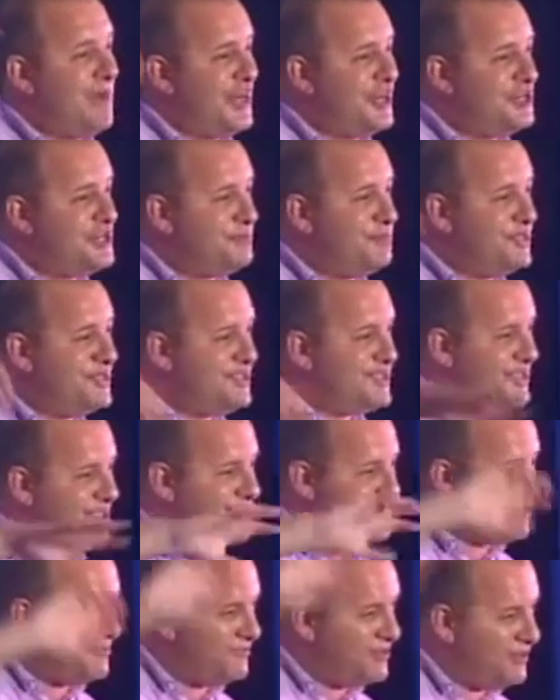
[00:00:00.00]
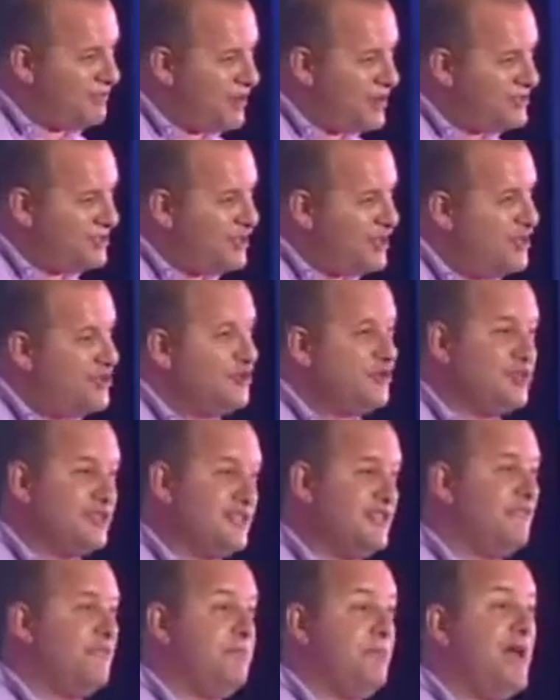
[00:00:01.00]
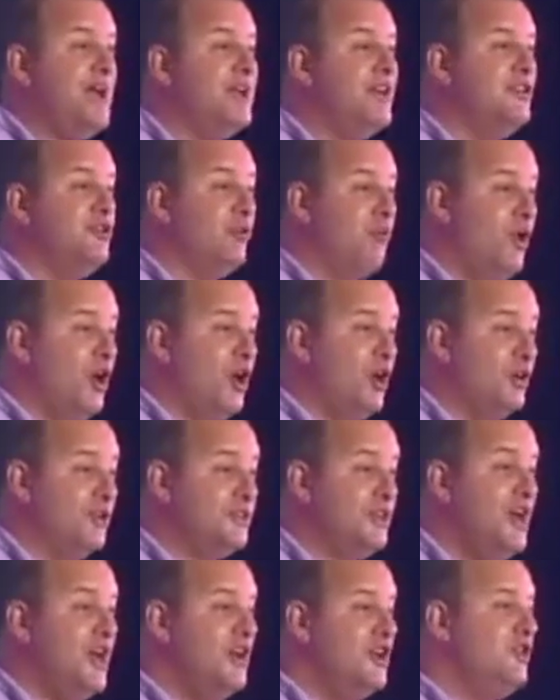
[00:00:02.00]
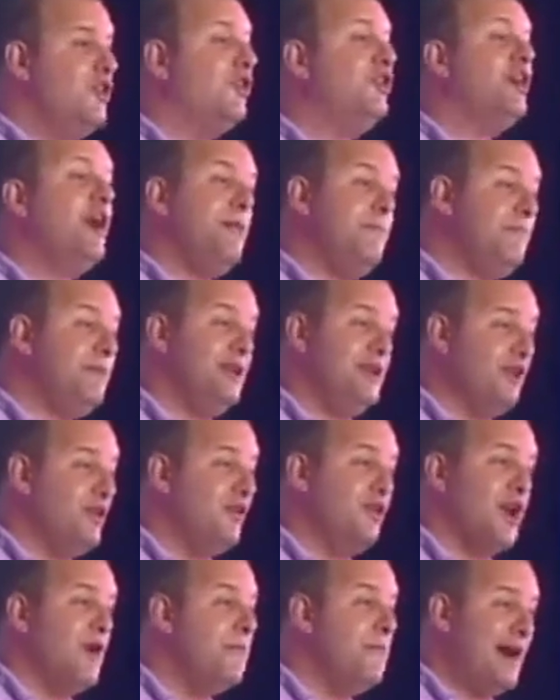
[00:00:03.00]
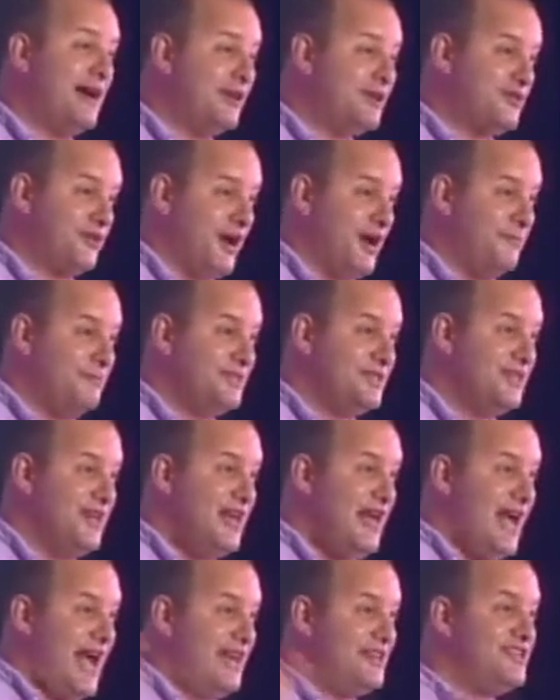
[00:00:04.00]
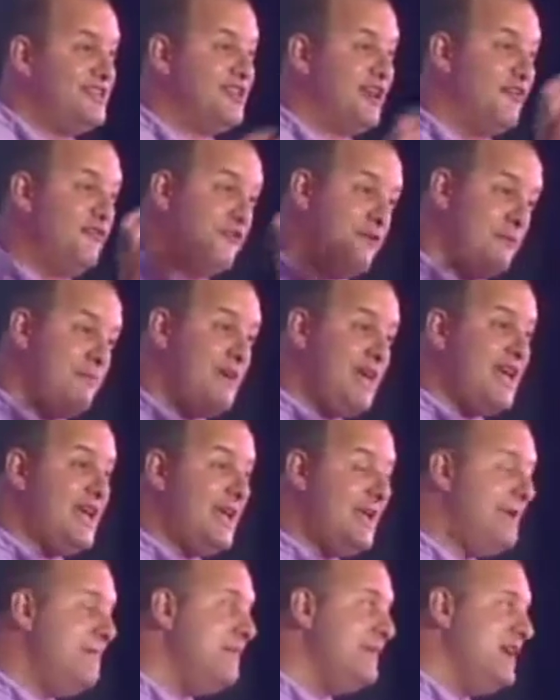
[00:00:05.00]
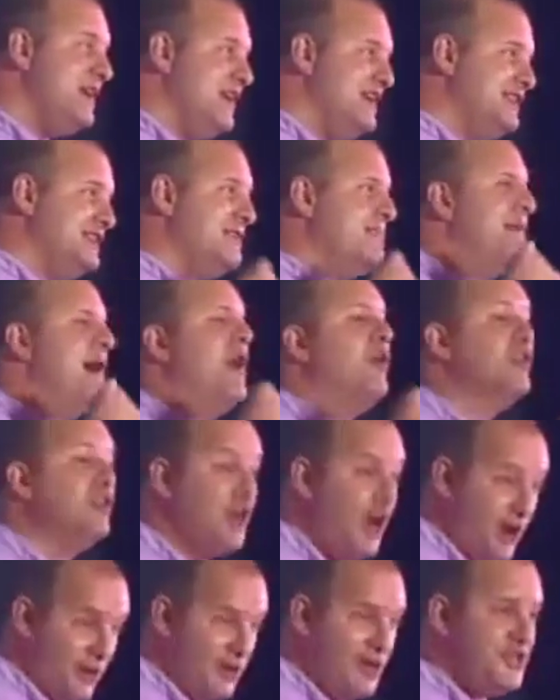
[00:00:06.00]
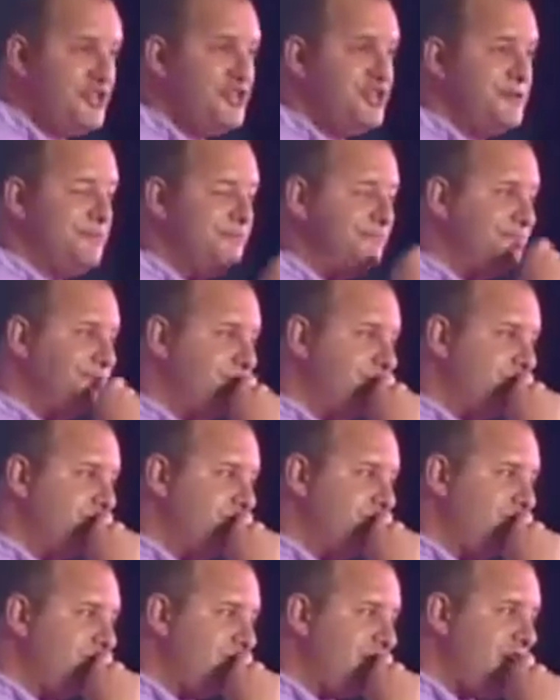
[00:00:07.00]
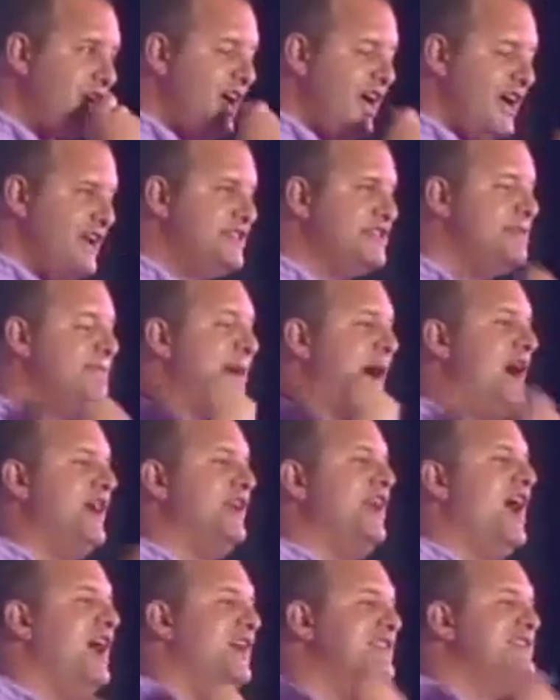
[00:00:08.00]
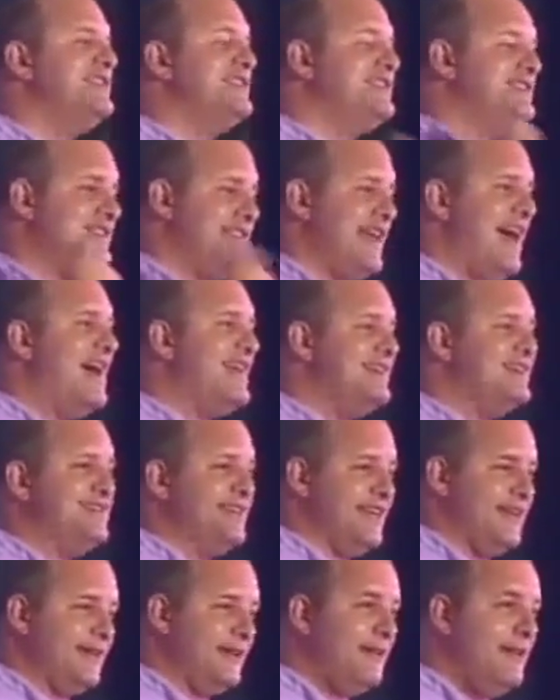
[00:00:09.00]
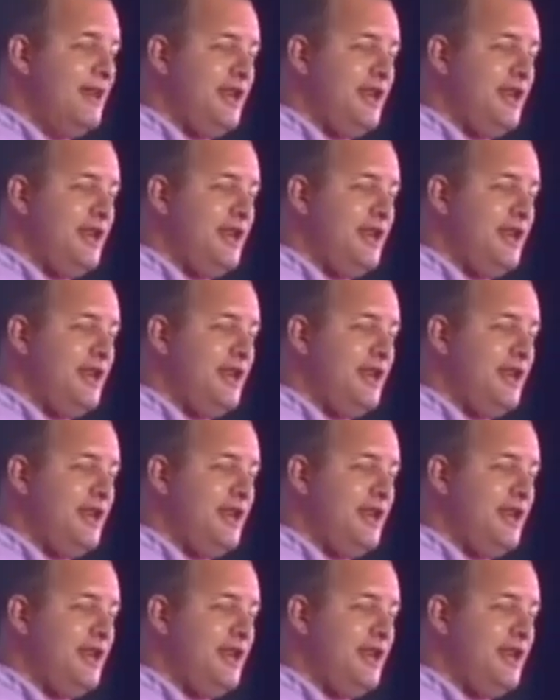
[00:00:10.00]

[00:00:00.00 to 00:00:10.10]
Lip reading: management system, the most lucrative pay in the world, your company will go bankrupt. And so for me, it's about courage. It's about an understanding